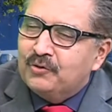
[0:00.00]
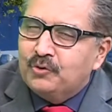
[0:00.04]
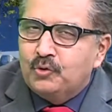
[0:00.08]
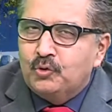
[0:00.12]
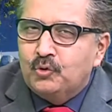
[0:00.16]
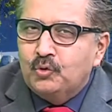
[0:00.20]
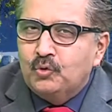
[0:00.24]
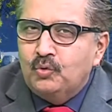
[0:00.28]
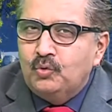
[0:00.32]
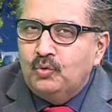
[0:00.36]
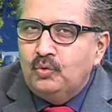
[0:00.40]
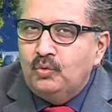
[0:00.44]

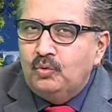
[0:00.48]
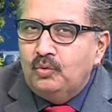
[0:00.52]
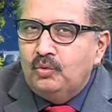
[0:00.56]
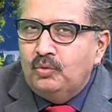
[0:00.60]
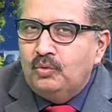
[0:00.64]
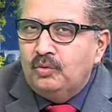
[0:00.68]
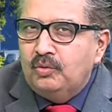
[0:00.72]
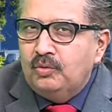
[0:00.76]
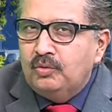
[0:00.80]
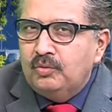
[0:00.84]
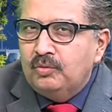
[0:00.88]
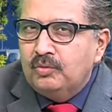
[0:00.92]

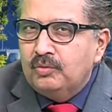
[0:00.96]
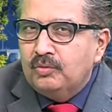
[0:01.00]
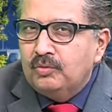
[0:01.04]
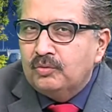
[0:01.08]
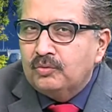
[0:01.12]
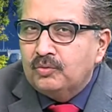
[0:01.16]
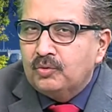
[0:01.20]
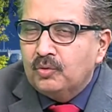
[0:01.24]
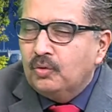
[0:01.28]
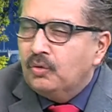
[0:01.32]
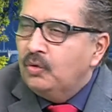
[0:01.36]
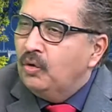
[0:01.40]
to
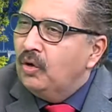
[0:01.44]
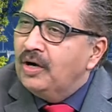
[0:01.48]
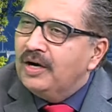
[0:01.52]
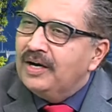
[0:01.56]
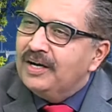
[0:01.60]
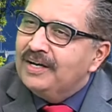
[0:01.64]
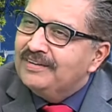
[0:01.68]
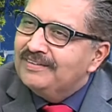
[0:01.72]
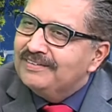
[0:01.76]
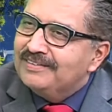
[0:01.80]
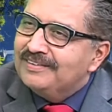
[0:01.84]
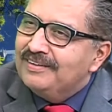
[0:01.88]
go
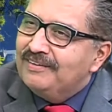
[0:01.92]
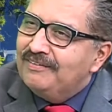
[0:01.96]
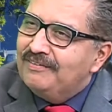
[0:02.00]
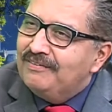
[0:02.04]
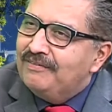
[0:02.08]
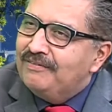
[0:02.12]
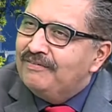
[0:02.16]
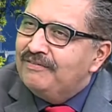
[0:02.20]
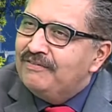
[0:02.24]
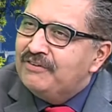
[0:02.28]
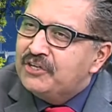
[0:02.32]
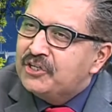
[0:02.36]
against the
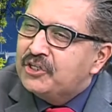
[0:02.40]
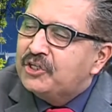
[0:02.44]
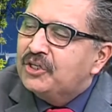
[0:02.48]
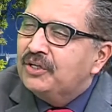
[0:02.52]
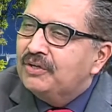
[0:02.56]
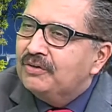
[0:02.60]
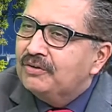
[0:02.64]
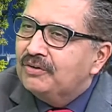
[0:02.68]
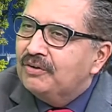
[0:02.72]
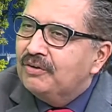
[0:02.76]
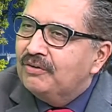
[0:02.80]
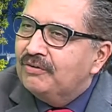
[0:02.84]

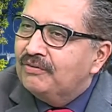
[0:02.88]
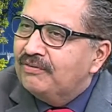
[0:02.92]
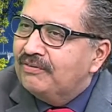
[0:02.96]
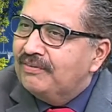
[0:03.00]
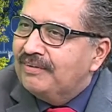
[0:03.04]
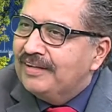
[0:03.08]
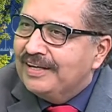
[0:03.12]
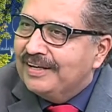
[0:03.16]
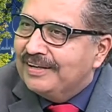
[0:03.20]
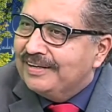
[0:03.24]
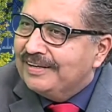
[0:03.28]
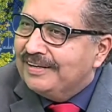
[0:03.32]
wishes of
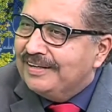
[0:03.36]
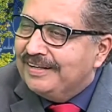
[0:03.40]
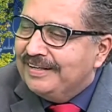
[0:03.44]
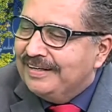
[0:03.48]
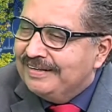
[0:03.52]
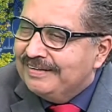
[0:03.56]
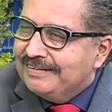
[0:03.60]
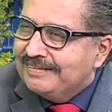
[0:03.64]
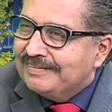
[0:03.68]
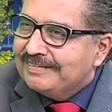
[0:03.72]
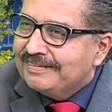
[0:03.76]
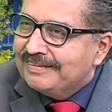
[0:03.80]
their
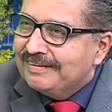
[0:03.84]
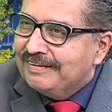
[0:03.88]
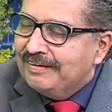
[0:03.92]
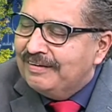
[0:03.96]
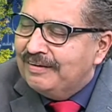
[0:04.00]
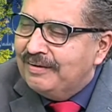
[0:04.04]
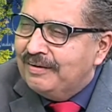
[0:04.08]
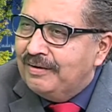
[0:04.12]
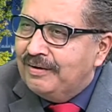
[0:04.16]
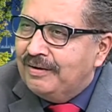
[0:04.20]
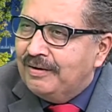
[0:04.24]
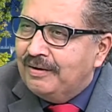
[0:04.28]
kids.
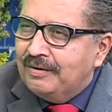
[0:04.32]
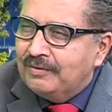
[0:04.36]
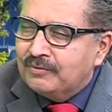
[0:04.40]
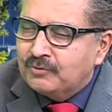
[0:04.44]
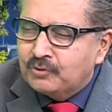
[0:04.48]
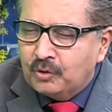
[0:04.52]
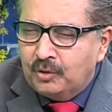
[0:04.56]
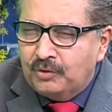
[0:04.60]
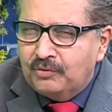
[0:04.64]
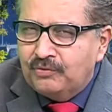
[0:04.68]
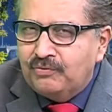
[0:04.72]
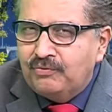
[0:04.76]

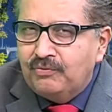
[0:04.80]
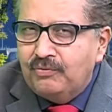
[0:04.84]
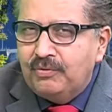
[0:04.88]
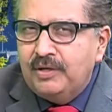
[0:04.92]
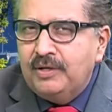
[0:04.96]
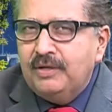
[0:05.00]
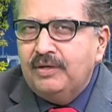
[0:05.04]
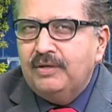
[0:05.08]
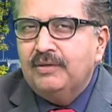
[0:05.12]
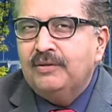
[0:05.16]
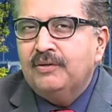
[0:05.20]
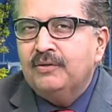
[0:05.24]
So if
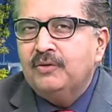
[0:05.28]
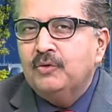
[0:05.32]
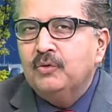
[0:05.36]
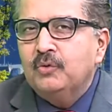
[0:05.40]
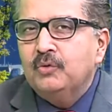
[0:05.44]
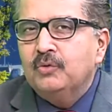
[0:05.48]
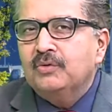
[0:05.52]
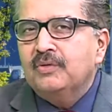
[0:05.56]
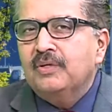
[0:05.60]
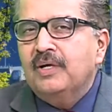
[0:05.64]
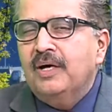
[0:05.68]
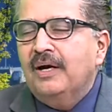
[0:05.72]
we
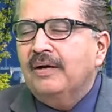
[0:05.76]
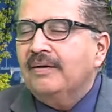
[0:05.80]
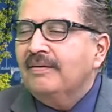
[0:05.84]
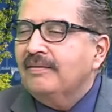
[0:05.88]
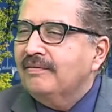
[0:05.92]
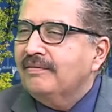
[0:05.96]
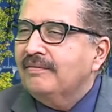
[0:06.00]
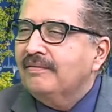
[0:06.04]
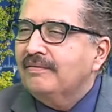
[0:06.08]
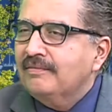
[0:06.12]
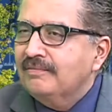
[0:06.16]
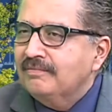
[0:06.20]
use that
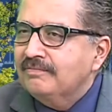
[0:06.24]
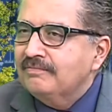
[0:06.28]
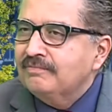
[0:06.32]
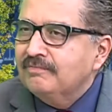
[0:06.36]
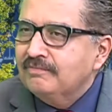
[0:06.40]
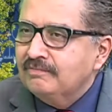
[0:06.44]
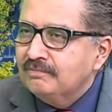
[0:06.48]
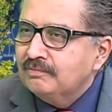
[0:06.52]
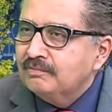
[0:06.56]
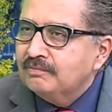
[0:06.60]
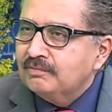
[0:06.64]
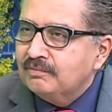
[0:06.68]

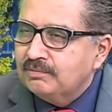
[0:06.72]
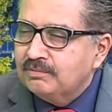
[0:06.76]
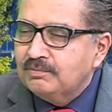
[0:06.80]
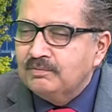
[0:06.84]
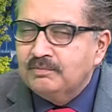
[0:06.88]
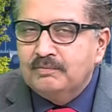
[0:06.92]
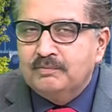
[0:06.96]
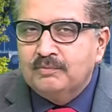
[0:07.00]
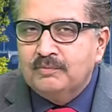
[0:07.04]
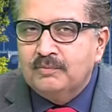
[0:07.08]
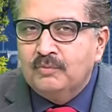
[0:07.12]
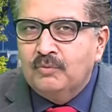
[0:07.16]

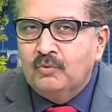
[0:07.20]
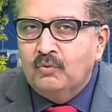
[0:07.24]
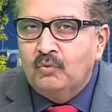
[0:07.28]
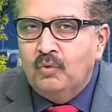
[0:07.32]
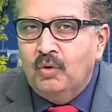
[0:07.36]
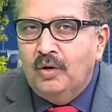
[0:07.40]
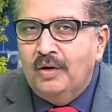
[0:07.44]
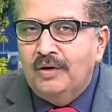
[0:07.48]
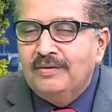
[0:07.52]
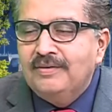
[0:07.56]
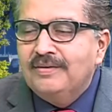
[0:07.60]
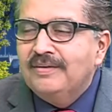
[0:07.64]

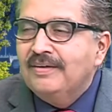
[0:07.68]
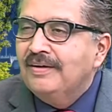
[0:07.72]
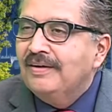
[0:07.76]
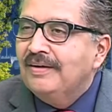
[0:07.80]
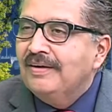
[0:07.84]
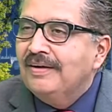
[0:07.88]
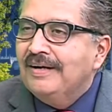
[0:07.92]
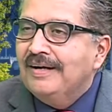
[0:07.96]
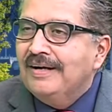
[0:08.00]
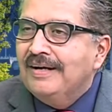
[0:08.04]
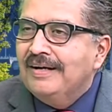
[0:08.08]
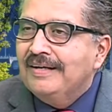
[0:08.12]
word,
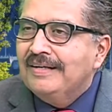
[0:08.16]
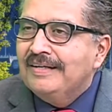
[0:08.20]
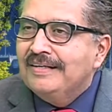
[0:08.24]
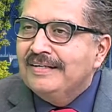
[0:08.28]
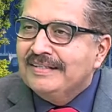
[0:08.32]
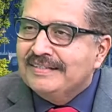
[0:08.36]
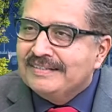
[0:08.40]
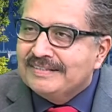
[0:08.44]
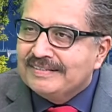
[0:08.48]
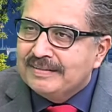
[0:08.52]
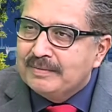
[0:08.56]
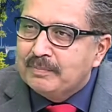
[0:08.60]

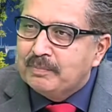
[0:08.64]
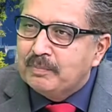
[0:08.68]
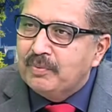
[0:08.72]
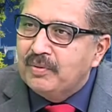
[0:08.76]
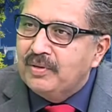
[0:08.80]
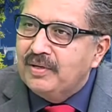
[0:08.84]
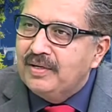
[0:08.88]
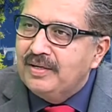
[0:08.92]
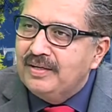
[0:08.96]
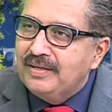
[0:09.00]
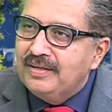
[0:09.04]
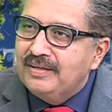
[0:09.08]

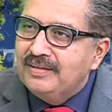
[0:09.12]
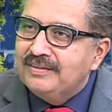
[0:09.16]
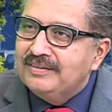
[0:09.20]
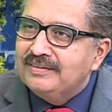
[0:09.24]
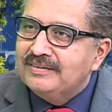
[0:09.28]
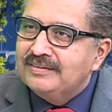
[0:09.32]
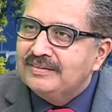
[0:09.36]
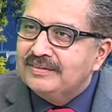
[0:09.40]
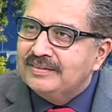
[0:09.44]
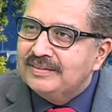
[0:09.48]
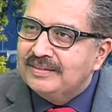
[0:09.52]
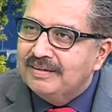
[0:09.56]

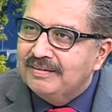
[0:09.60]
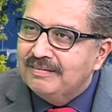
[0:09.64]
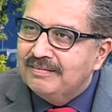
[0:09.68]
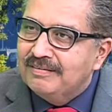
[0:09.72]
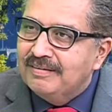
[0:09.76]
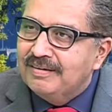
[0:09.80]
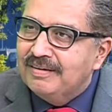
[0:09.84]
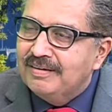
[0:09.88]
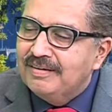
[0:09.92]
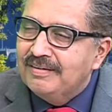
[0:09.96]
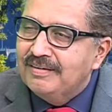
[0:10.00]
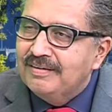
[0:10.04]
disciplining
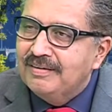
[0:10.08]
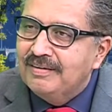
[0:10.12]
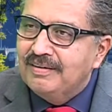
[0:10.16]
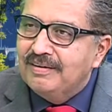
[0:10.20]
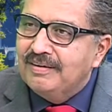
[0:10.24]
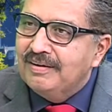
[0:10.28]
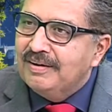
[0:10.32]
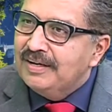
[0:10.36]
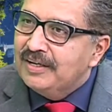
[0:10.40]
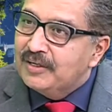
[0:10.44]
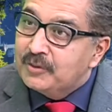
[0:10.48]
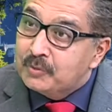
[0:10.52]
children
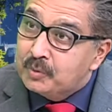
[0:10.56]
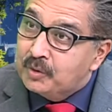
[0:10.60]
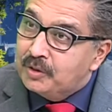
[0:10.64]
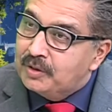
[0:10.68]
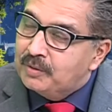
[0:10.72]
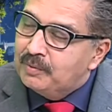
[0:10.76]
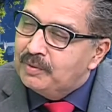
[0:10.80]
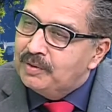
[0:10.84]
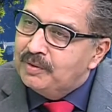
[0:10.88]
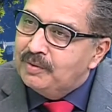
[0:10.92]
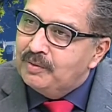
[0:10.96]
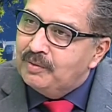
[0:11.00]
is
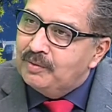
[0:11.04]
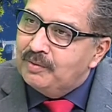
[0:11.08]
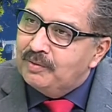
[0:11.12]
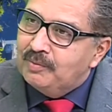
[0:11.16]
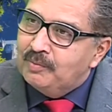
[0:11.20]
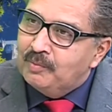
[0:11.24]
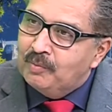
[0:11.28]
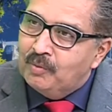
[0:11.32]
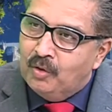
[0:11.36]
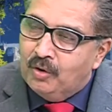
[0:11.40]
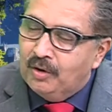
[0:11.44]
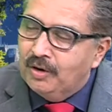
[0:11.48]
becoming
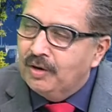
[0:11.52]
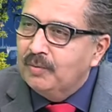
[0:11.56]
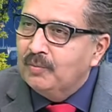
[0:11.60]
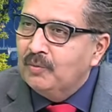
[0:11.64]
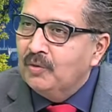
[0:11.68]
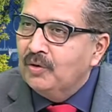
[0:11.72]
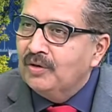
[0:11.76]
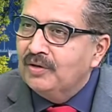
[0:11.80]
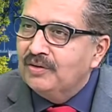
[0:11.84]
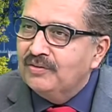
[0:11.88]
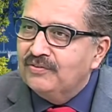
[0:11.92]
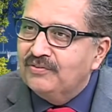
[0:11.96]
more and
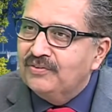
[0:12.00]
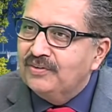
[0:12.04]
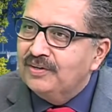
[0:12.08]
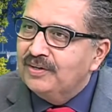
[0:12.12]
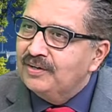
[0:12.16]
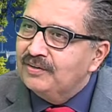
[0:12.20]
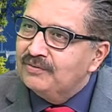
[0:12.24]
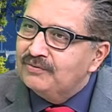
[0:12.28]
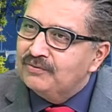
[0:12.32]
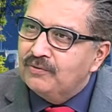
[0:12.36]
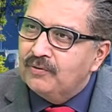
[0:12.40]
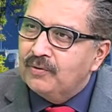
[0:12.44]
more
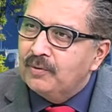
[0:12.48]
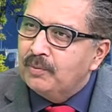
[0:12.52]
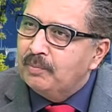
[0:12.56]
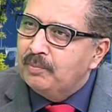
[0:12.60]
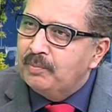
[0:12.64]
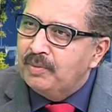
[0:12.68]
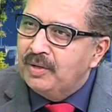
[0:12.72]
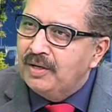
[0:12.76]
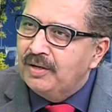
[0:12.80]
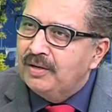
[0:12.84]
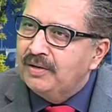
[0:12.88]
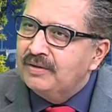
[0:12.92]
difficult for
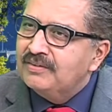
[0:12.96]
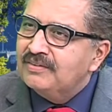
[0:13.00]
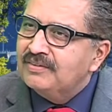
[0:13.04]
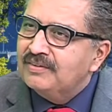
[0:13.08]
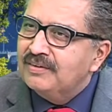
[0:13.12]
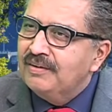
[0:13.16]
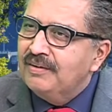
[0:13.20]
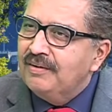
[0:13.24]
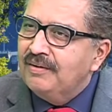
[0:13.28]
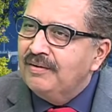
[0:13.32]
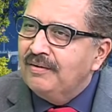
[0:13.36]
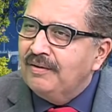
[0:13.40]
parents.
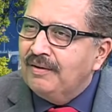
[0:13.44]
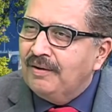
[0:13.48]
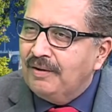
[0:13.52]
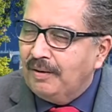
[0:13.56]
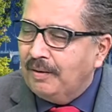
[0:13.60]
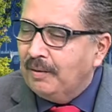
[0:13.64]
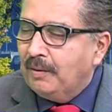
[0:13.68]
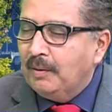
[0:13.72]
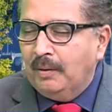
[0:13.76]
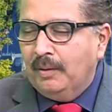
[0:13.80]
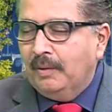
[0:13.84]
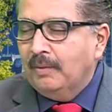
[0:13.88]

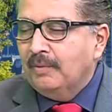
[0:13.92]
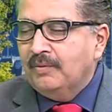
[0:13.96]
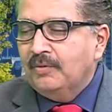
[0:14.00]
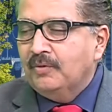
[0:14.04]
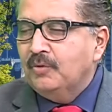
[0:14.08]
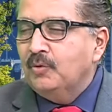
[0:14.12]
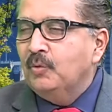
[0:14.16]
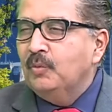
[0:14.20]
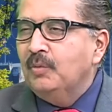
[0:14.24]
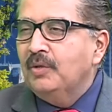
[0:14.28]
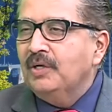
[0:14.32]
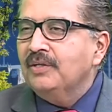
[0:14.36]

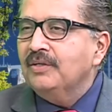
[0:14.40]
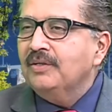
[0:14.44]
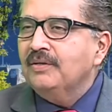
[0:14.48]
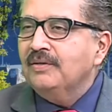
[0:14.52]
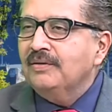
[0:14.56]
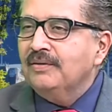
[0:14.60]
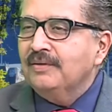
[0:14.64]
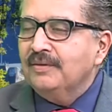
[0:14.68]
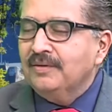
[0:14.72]
You may